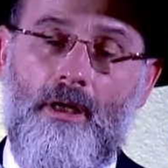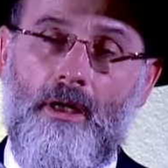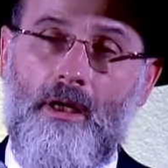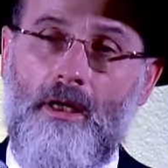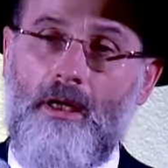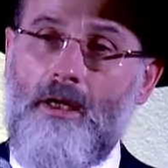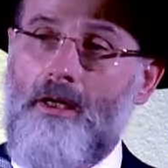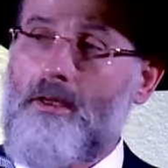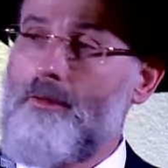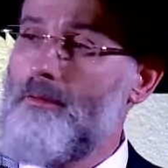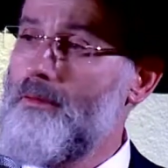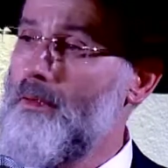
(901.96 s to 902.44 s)

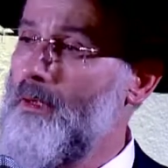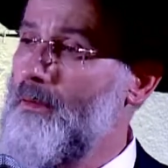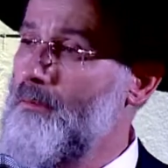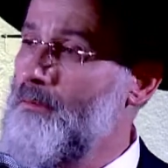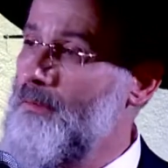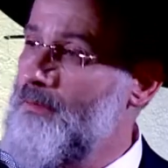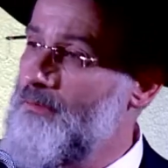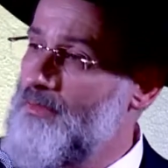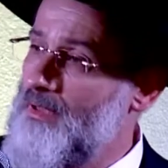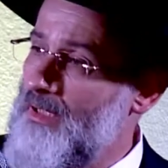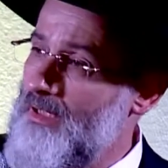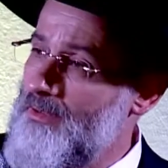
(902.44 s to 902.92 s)
And
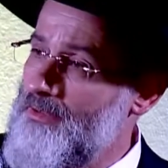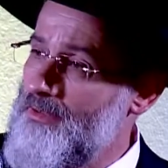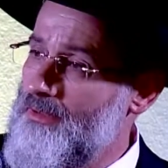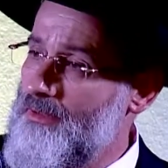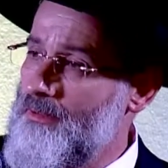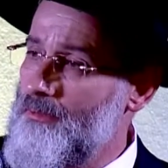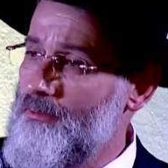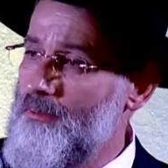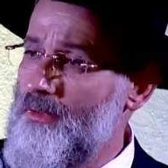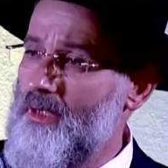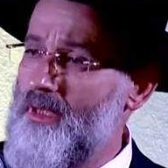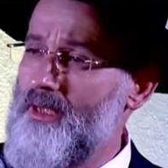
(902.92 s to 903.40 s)
Rav
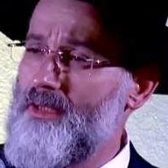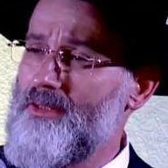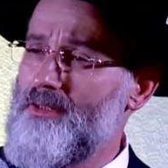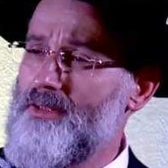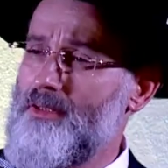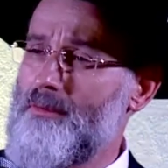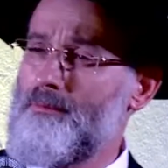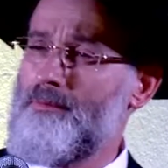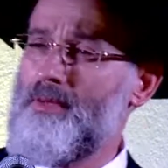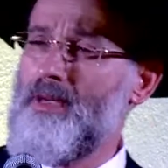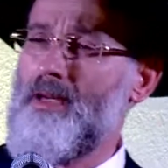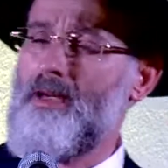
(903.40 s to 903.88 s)
Dessler
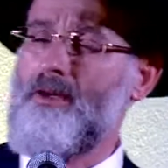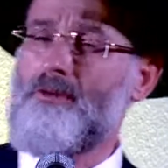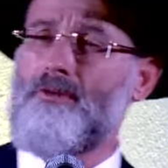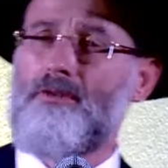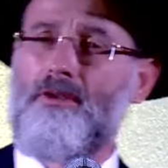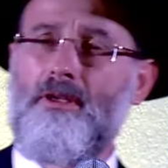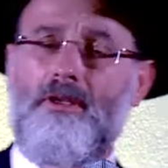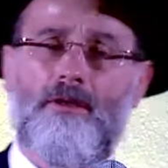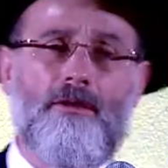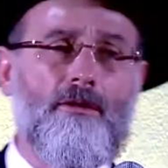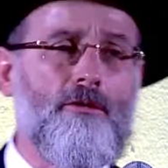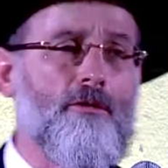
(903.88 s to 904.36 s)
writes
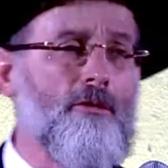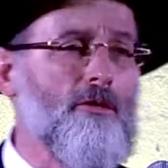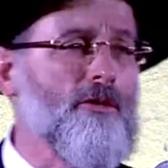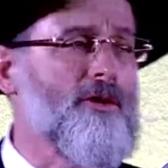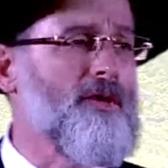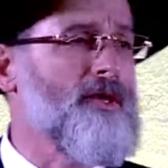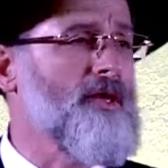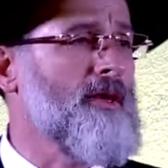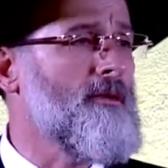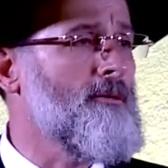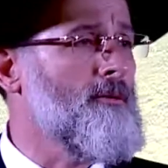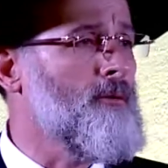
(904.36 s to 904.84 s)
about the
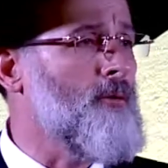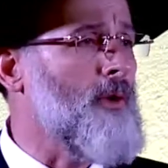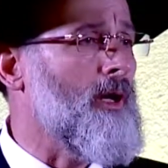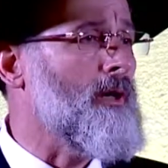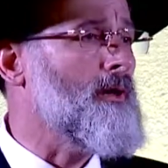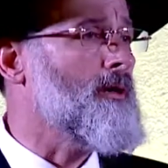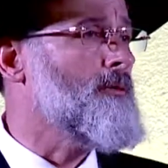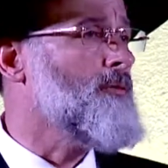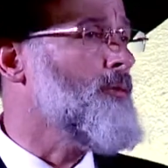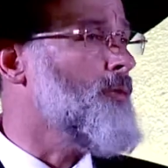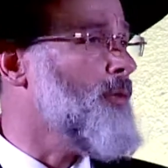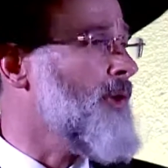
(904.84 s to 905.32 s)
glory of
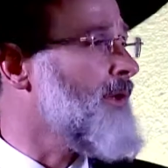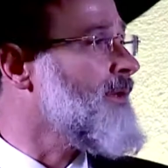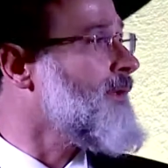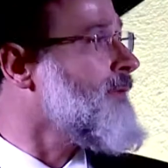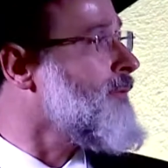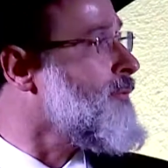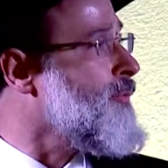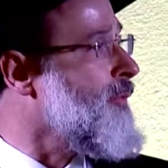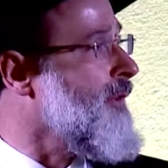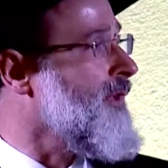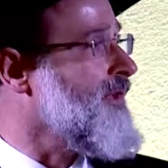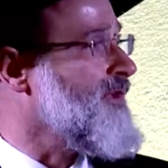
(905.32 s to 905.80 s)
what
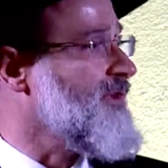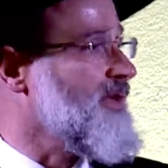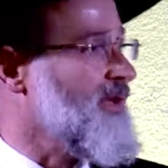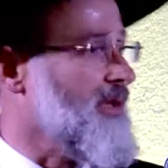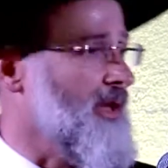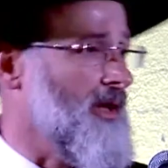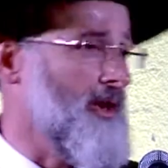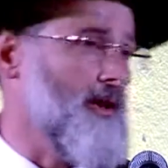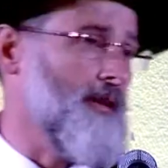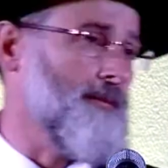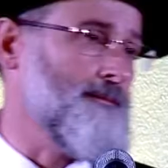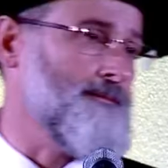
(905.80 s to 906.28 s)
once was
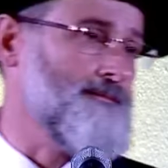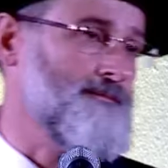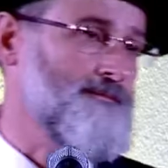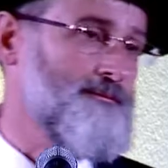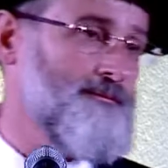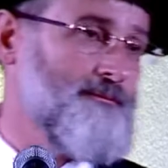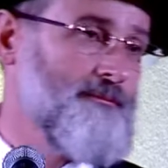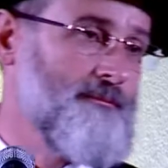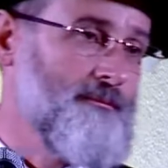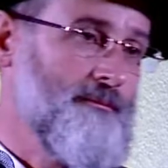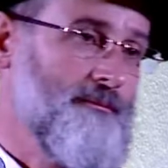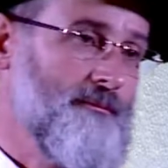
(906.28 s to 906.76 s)
Kelm,
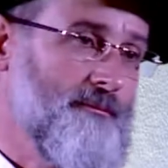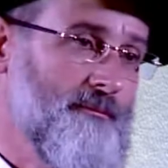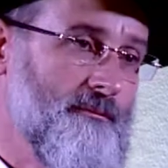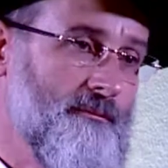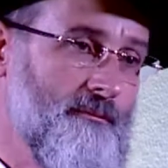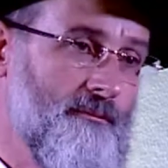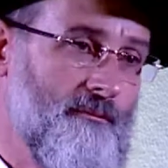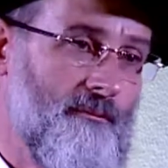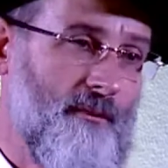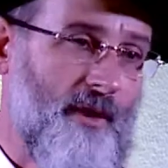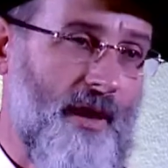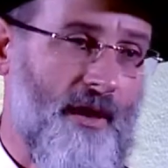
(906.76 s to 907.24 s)

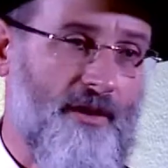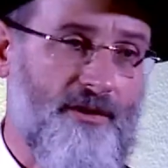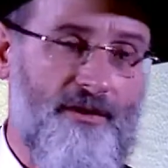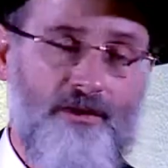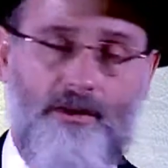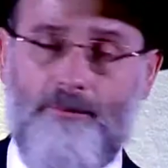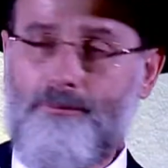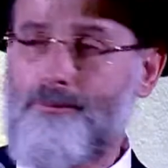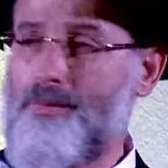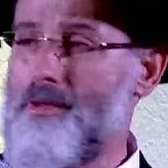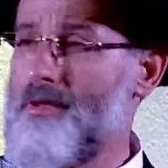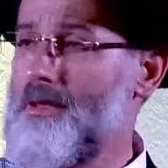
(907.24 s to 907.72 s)
a
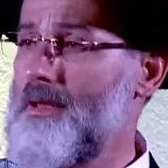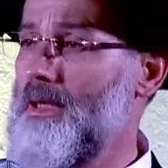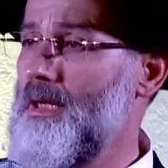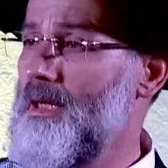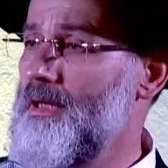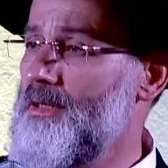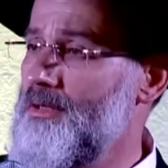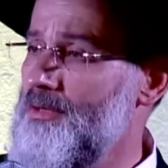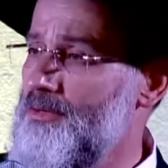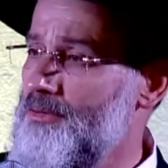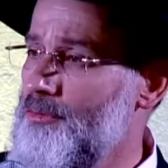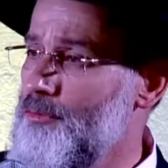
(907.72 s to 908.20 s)
simple,
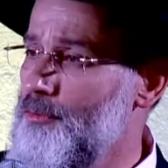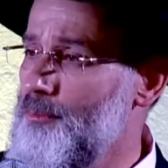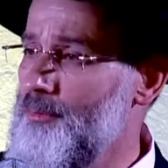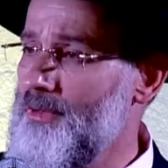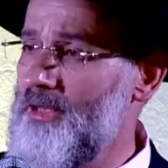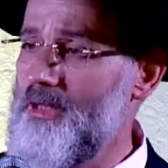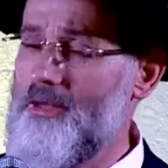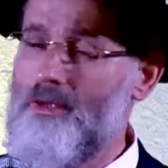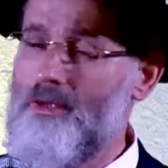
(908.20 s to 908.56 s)
unassuming